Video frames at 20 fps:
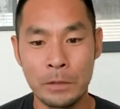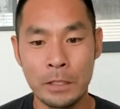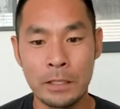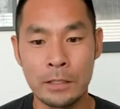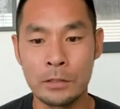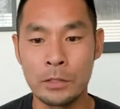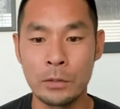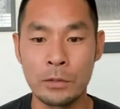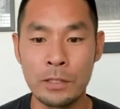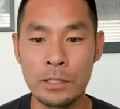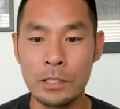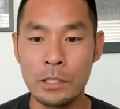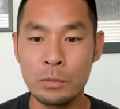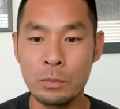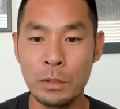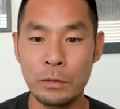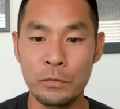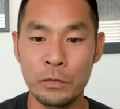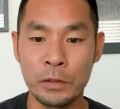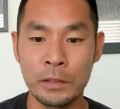And so this is
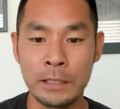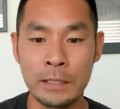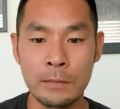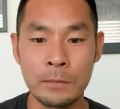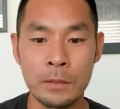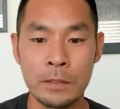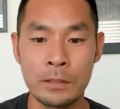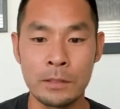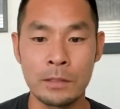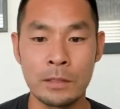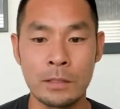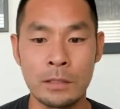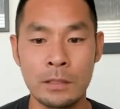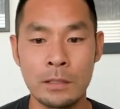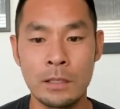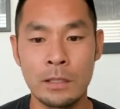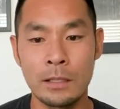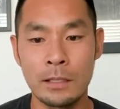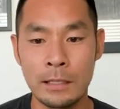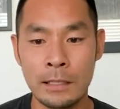what forgiveness
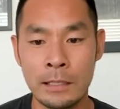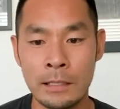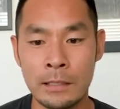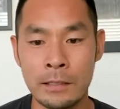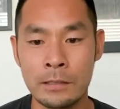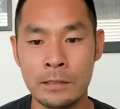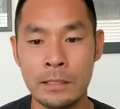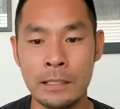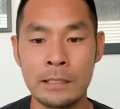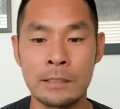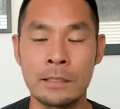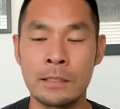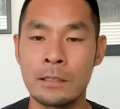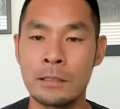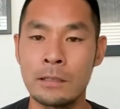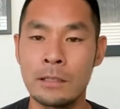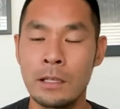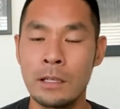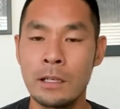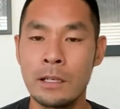is. It's
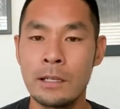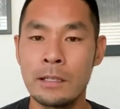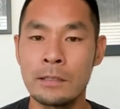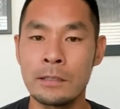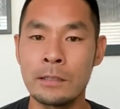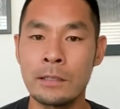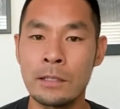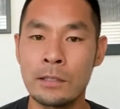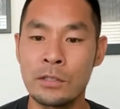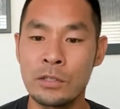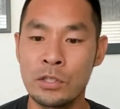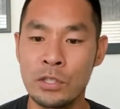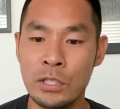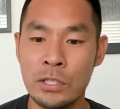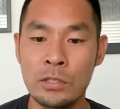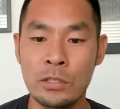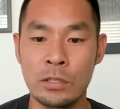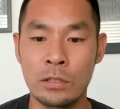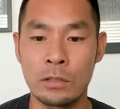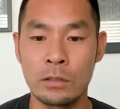a it's a
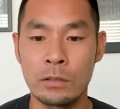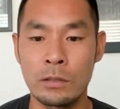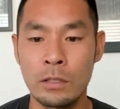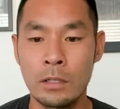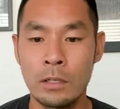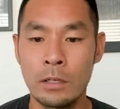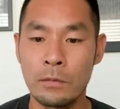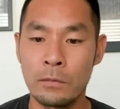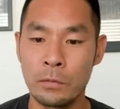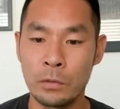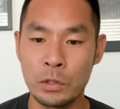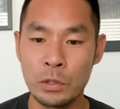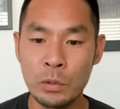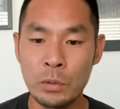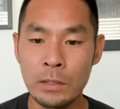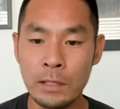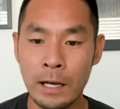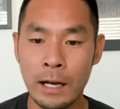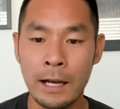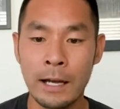decision for
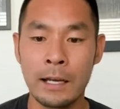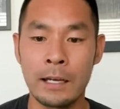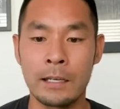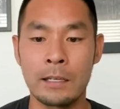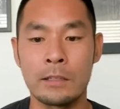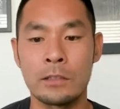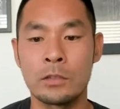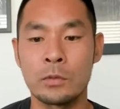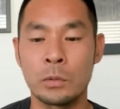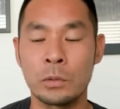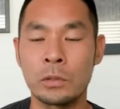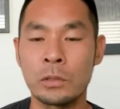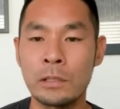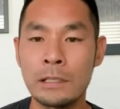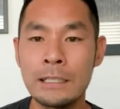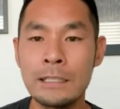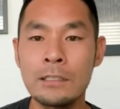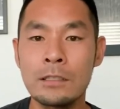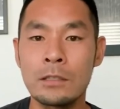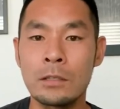you and I to
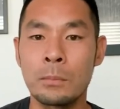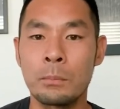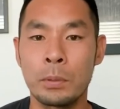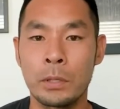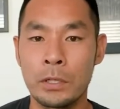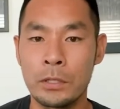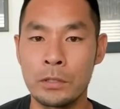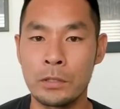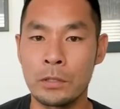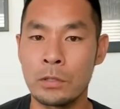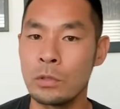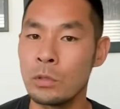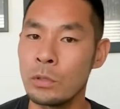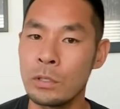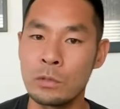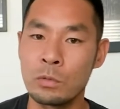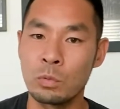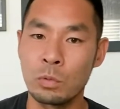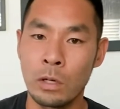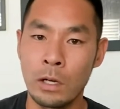release the person who
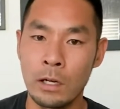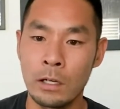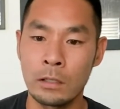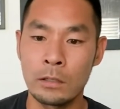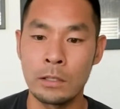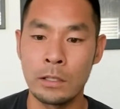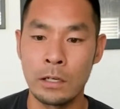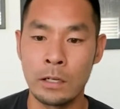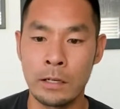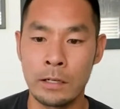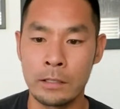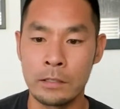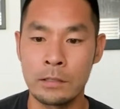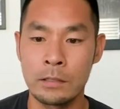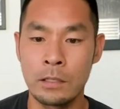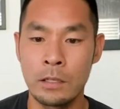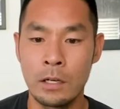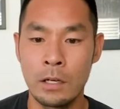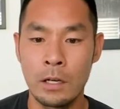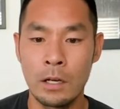has wronged
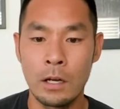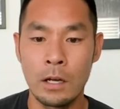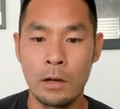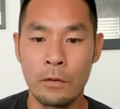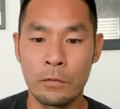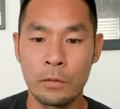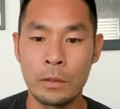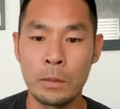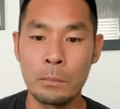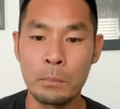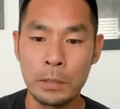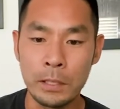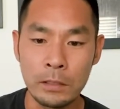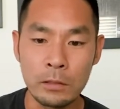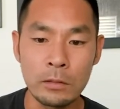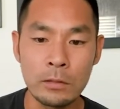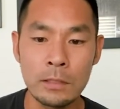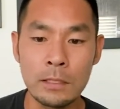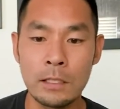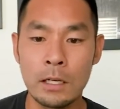us from the
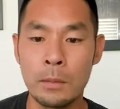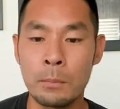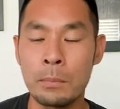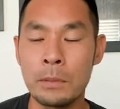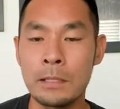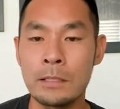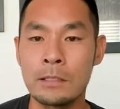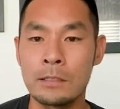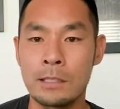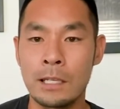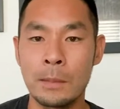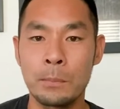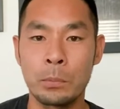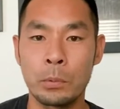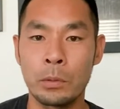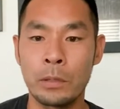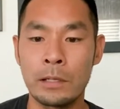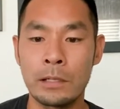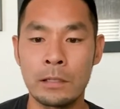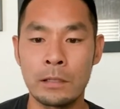penalty of being
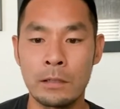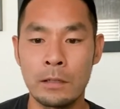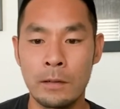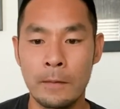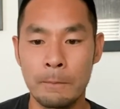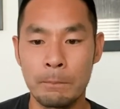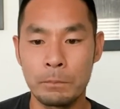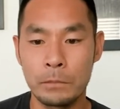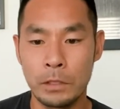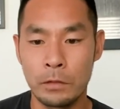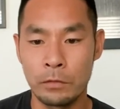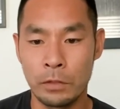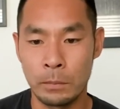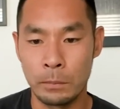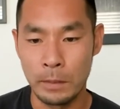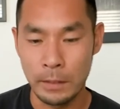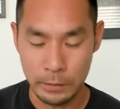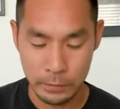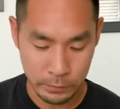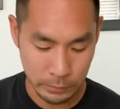separated
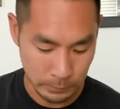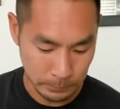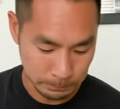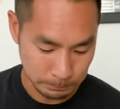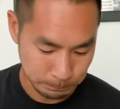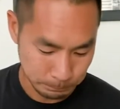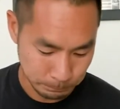from us.